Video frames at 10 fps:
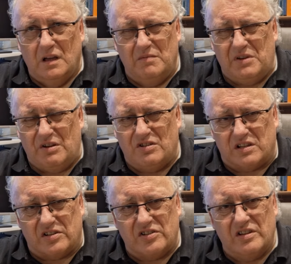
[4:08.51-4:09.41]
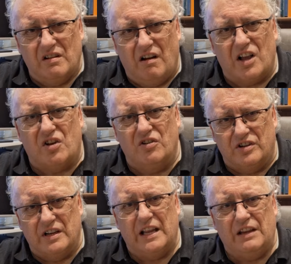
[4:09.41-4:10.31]
I'm useless. I
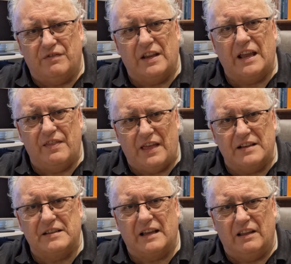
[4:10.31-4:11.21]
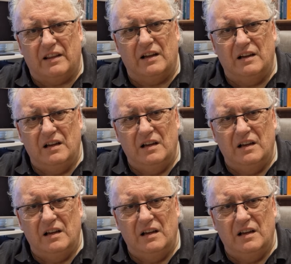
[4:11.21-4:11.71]
couldn't even get that together.